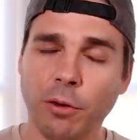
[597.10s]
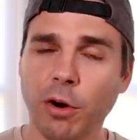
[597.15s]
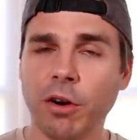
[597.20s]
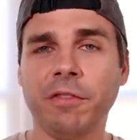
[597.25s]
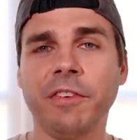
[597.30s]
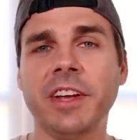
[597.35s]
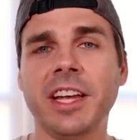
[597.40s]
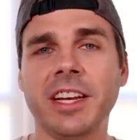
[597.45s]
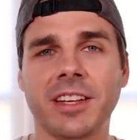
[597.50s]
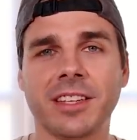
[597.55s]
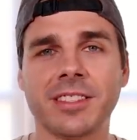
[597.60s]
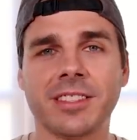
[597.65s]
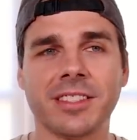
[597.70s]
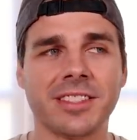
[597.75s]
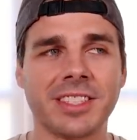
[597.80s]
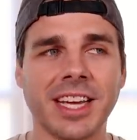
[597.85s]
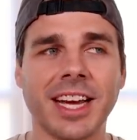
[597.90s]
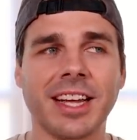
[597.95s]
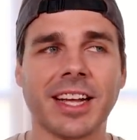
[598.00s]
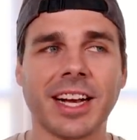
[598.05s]
Four feet
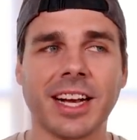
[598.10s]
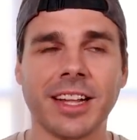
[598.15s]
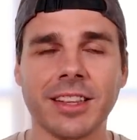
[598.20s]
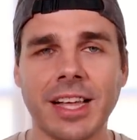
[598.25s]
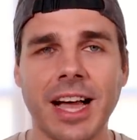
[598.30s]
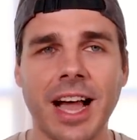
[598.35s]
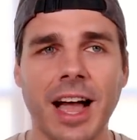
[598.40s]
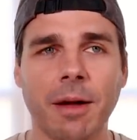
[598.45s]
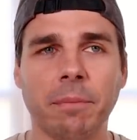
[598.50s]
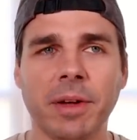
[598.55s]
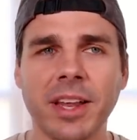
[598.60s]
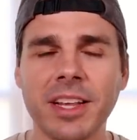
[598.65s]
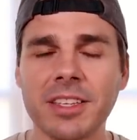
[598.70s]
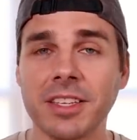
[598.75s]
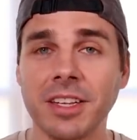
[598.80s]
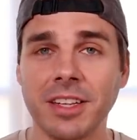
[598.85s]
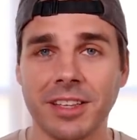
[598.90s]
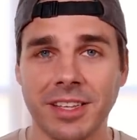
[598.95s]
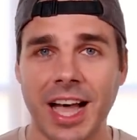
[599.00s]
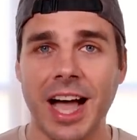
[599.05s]
doesn't sound like a lot, but
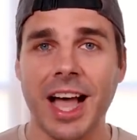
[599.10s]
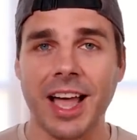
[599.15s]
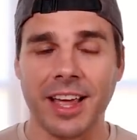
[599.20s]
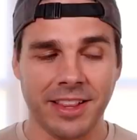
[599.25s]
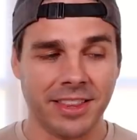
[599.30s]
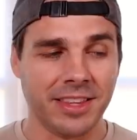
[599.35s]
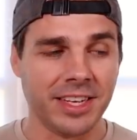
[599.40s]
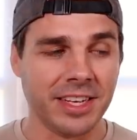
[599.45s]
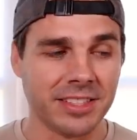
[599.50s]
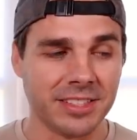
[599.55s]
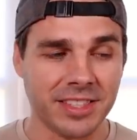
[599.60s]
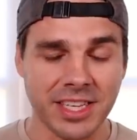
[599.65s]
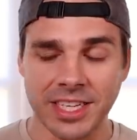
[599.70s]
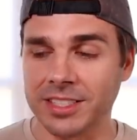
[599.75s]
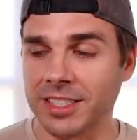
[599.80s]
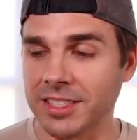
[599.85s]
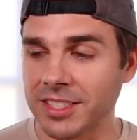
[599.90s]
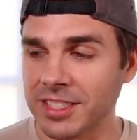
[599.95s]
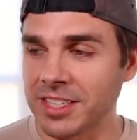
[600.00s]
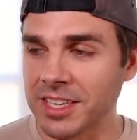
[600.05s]
it's a lot in these
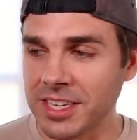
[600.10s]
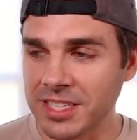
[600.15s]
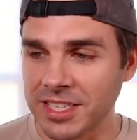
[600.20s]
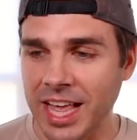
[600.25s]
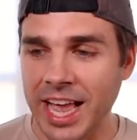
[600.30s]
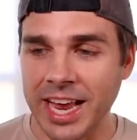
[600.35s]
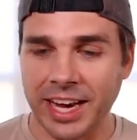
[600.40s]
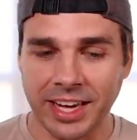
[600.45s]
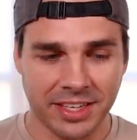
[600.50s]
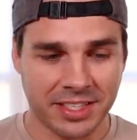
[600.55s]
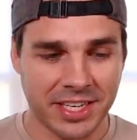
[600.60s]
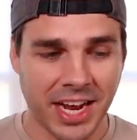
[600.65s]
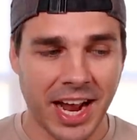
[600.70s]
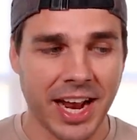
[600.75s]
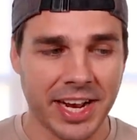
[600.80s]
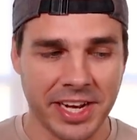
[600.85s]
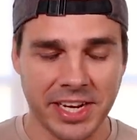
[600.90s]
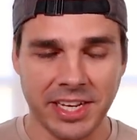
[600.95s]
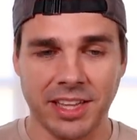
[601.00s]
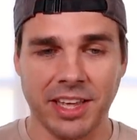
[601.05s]
things because this is like
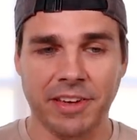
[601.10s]
tiny